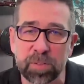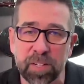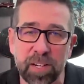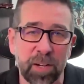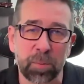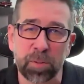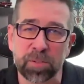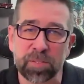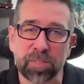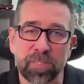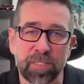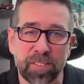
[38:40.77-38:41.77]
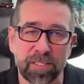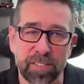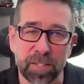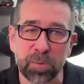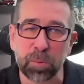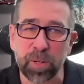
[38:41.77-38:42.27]
that I always
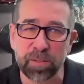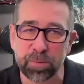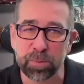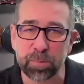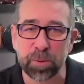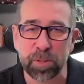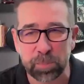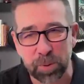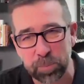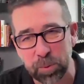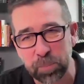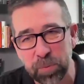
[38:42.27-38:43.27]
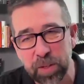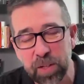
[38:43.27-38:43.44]
give away for free to people.